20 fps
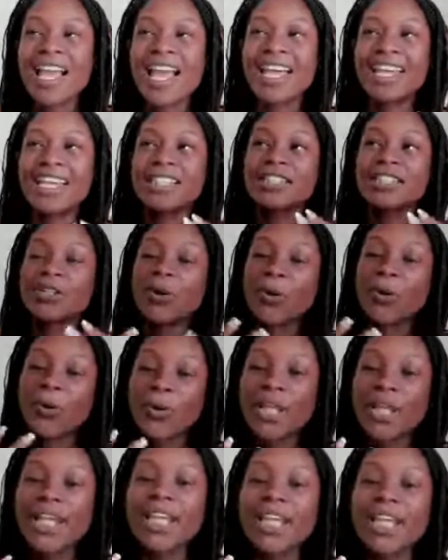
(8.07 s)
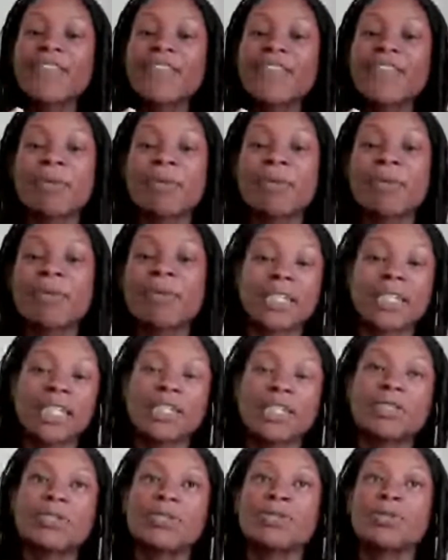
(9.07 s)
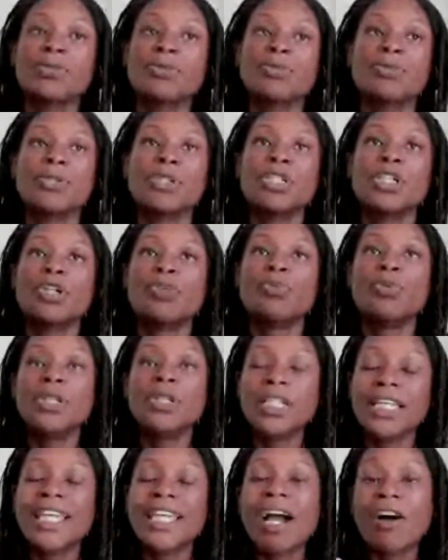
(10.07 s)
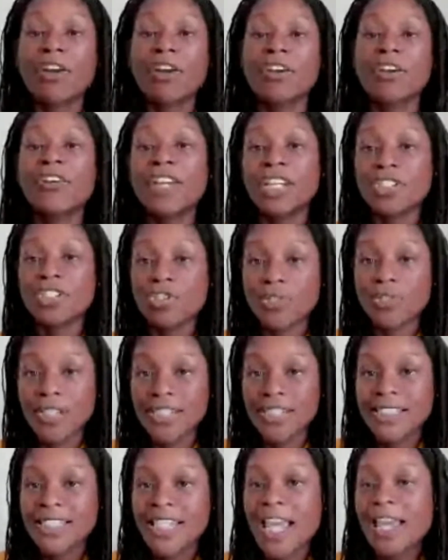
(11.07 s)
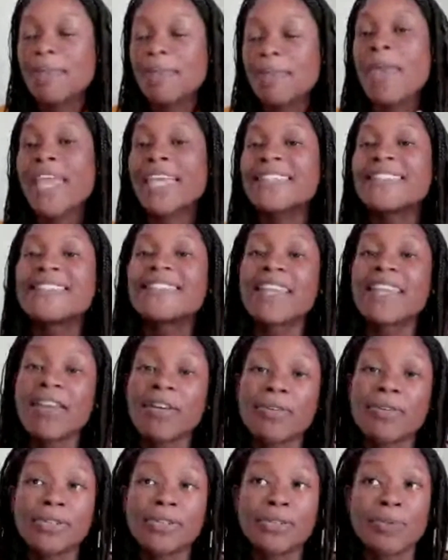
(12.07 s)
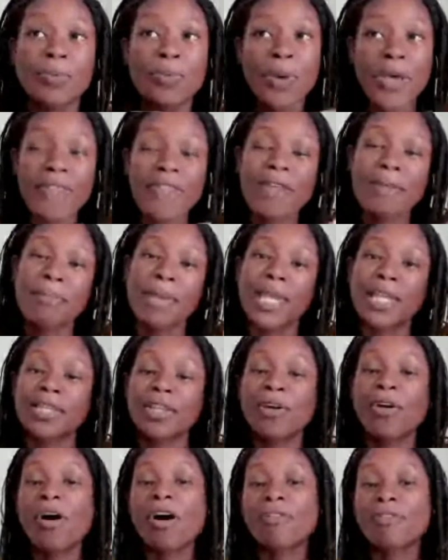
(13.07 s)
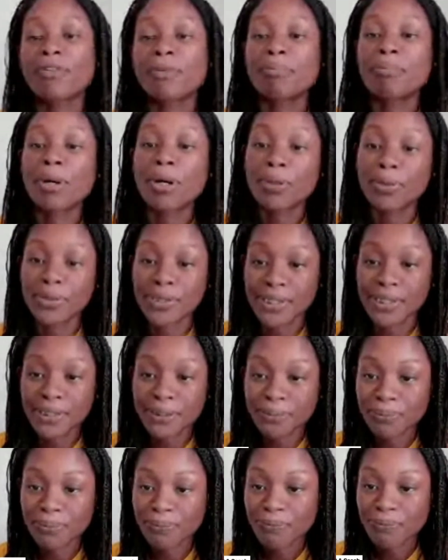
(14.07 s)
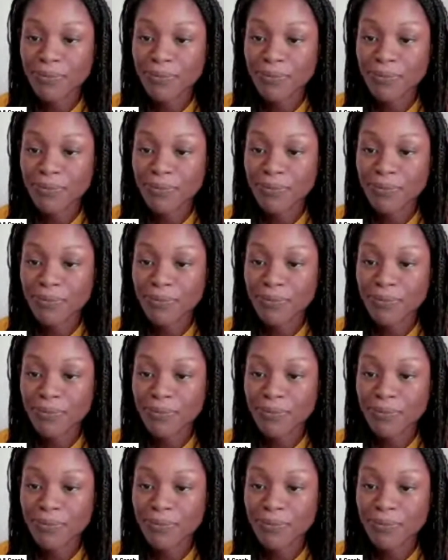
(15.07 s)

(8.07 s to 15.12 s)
and it's hurting their ability to really garner interest and make sales when they make their offer post.